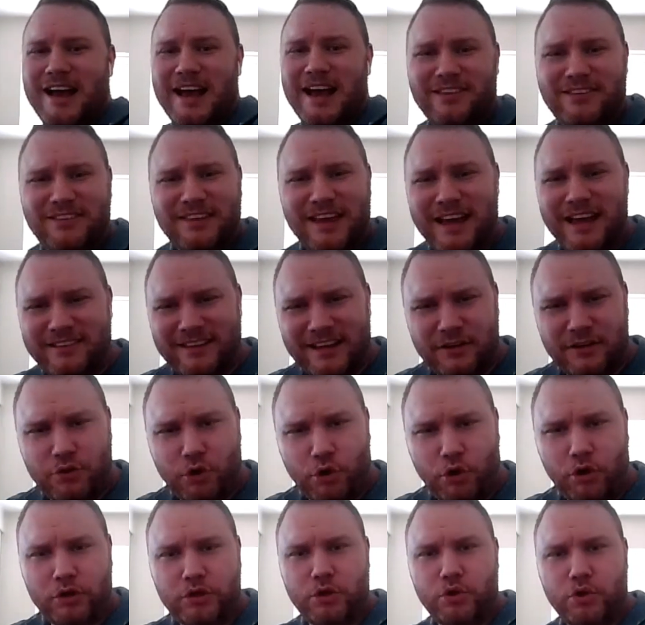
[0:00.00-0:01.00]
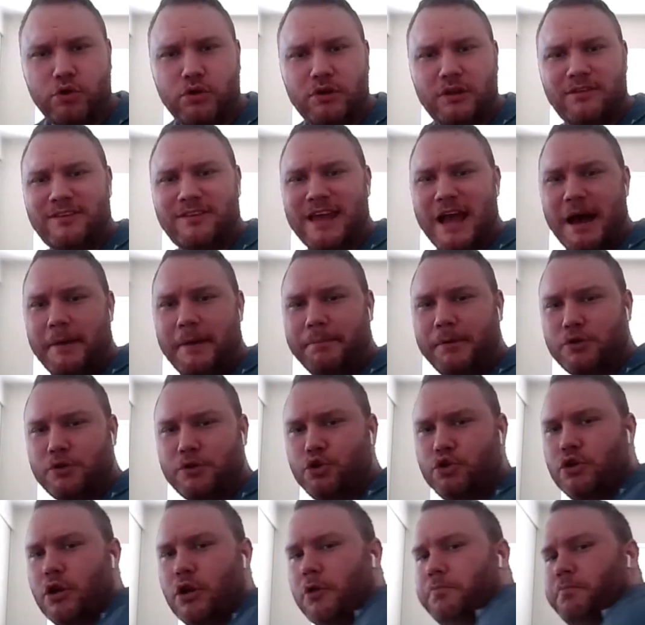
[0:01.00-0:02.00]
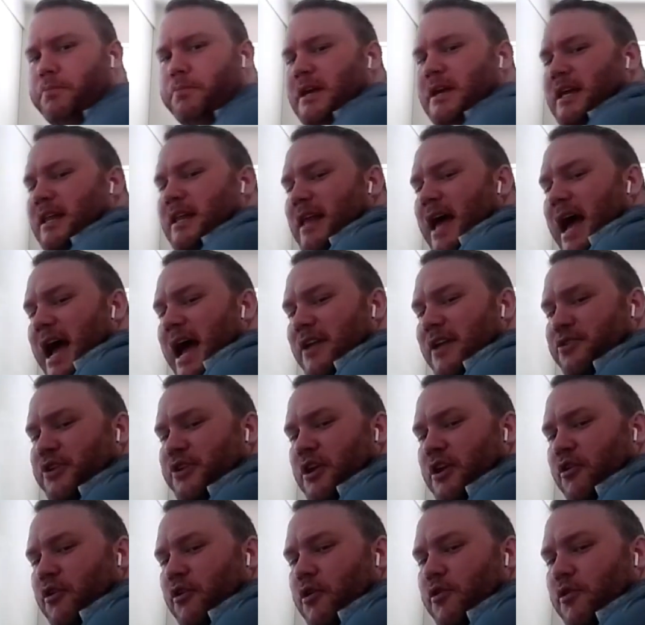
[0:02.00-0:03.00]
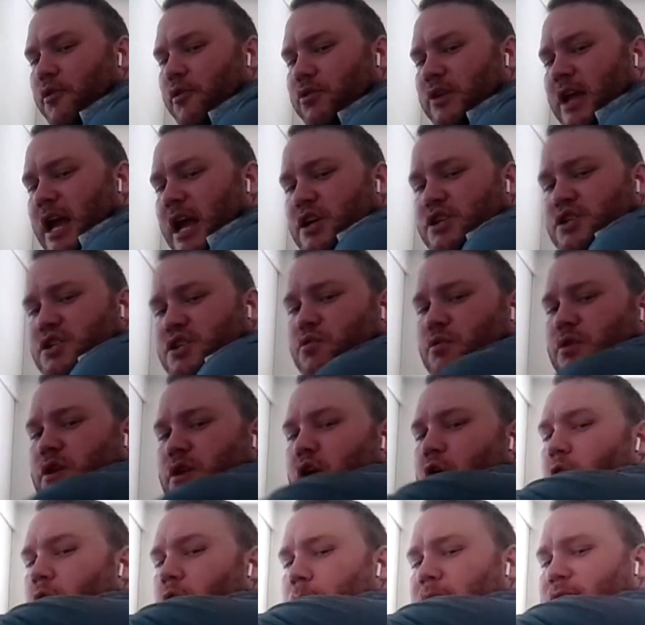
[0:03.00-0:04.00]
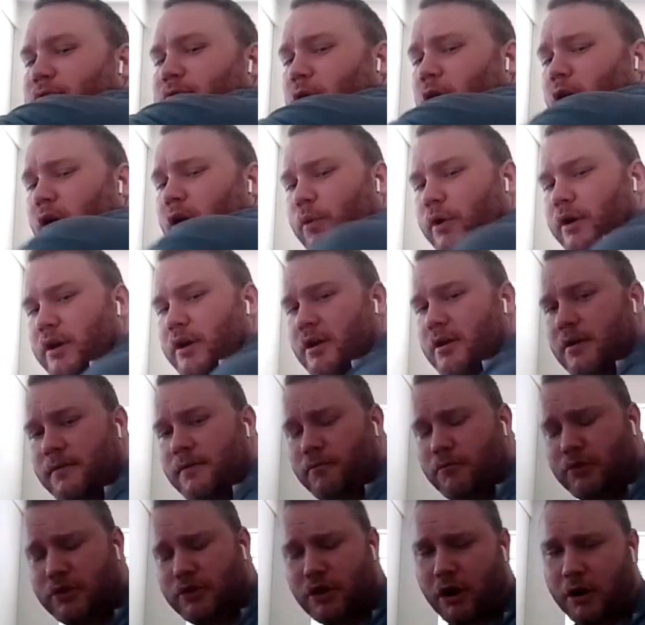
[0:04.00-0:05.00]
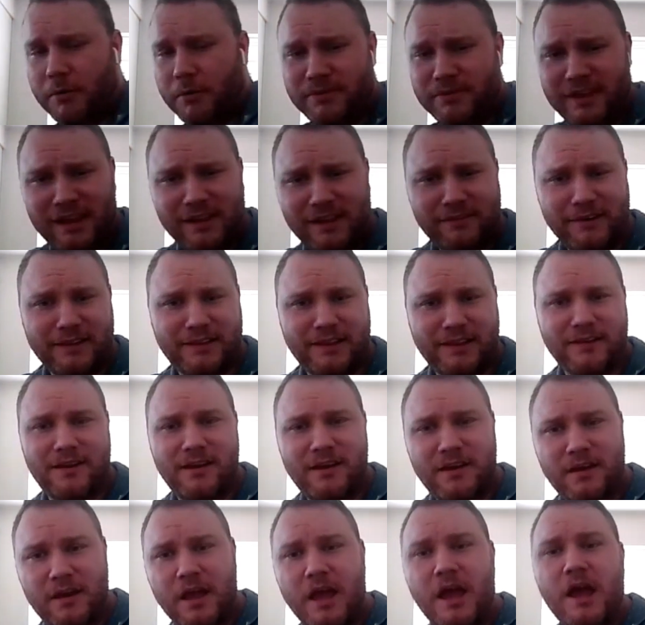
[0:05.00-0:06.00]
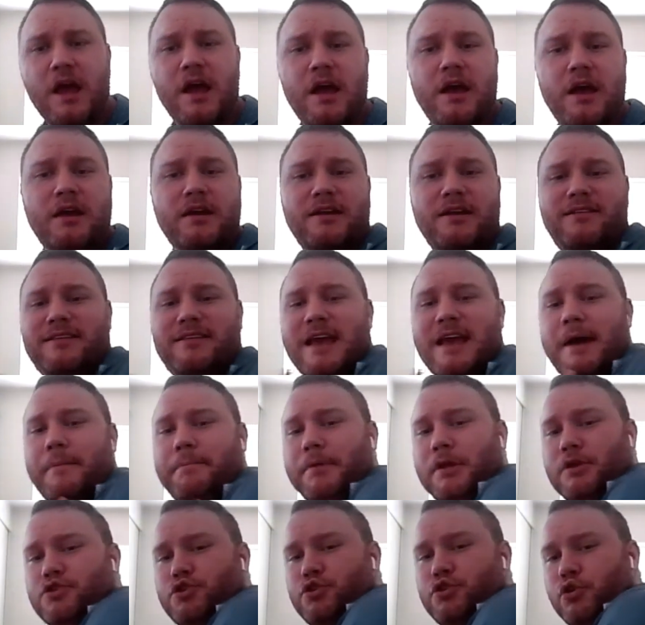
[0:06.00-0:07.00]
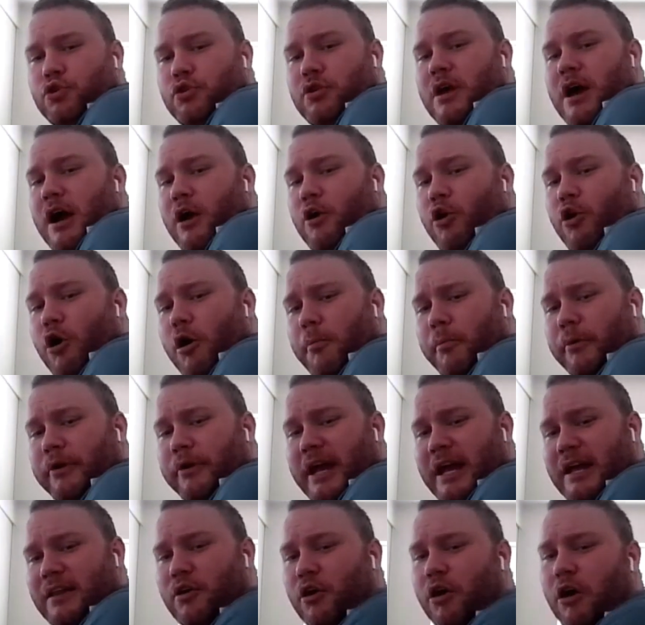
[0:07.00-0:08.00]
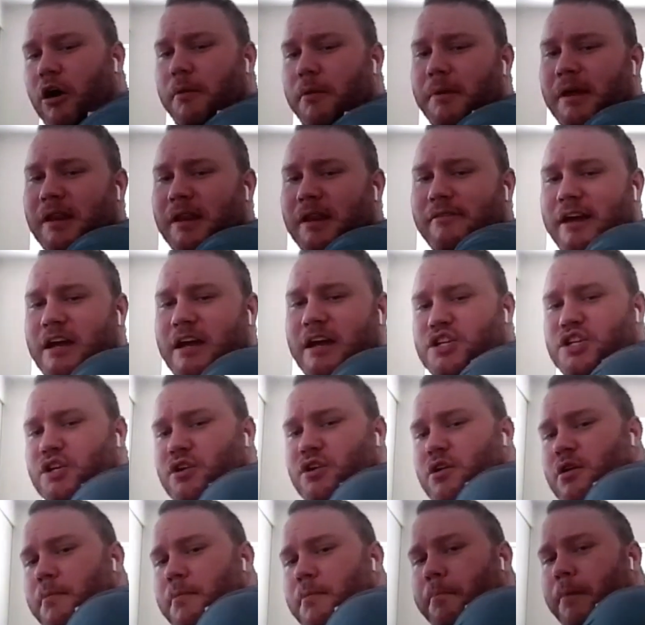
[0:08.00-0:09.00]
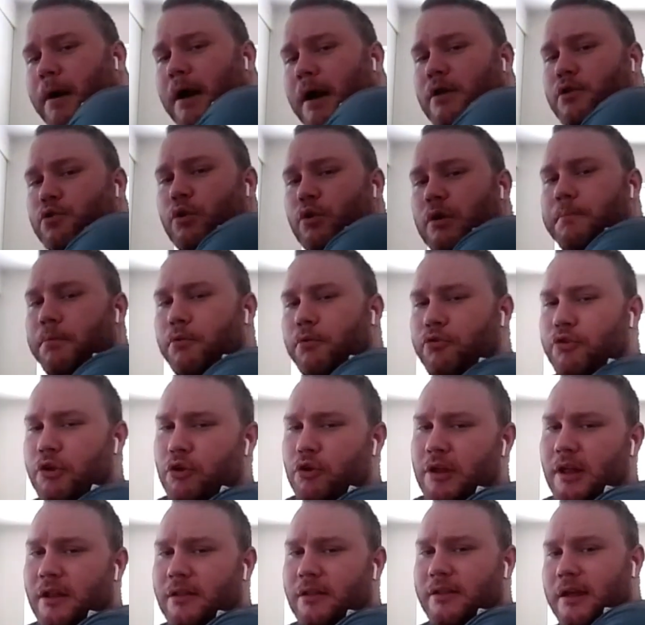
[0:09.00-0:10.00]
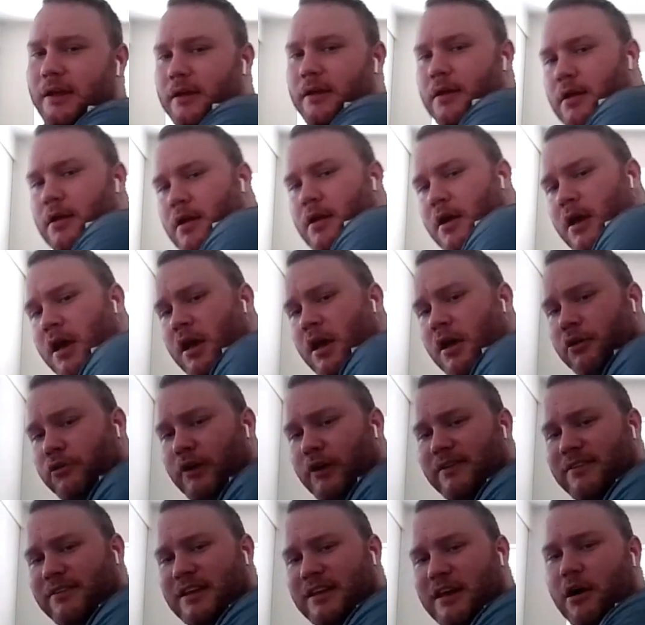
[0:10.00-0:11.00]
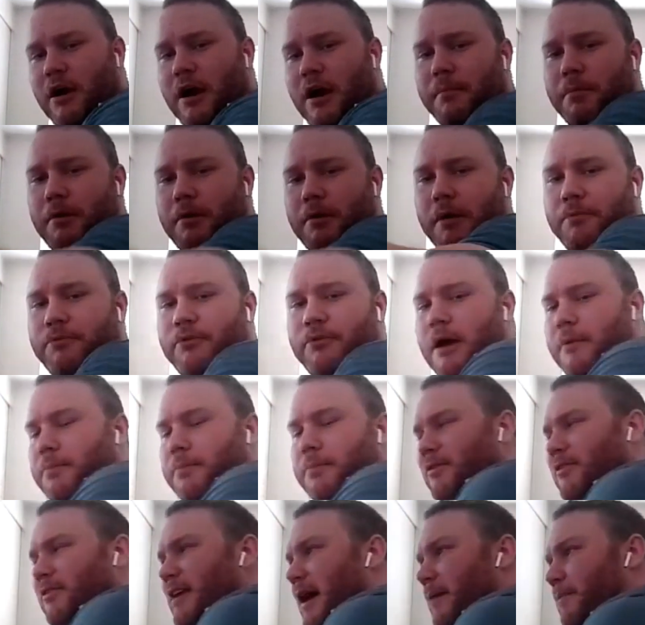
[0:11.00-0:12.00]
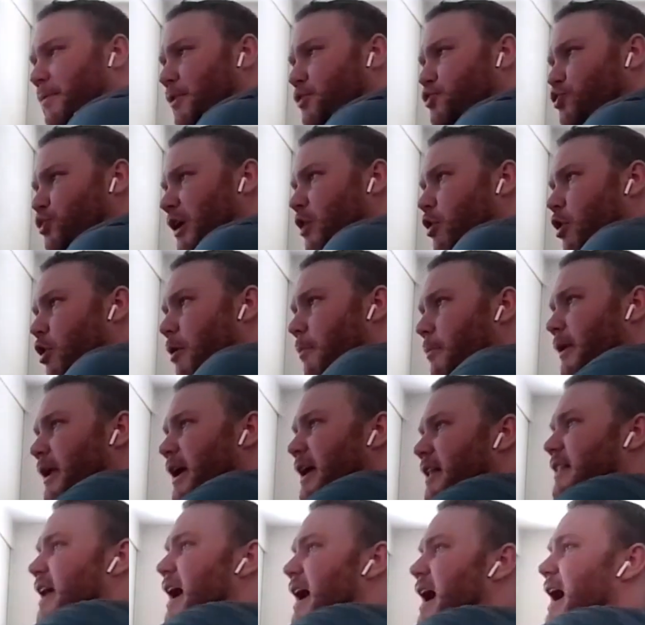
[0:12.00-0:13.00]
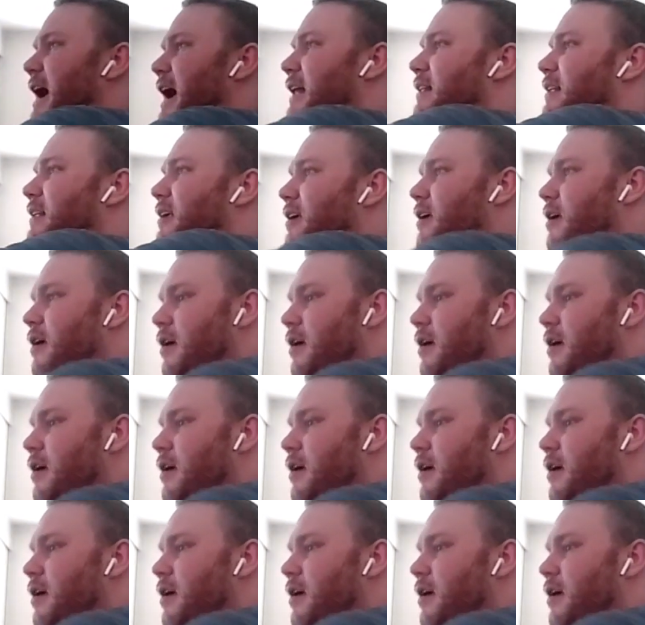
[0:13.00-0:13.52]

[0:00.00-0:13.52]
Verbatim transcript: as, as i told you the scapula should not be in anterior rotation when the arm is forward when the arm is elevated the scapula should accommodate arm elevation by doing posterior tilting. So as the arm comes up, the scapula should accommodate that